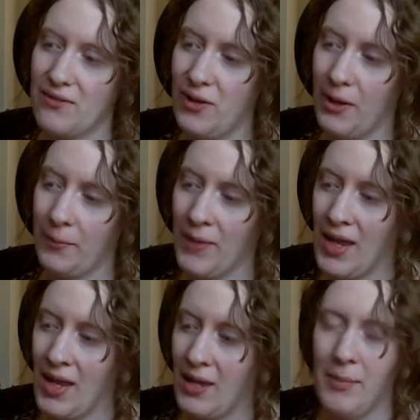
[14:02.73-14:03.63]
far.
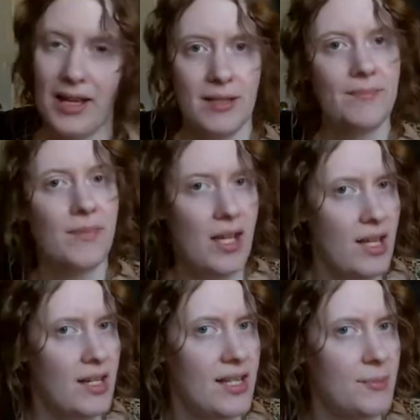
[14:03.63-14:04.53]
But
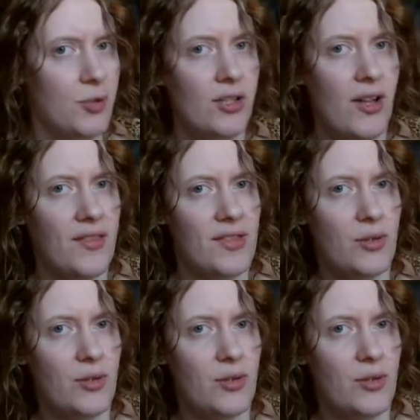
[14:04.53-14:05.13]
let's put it on the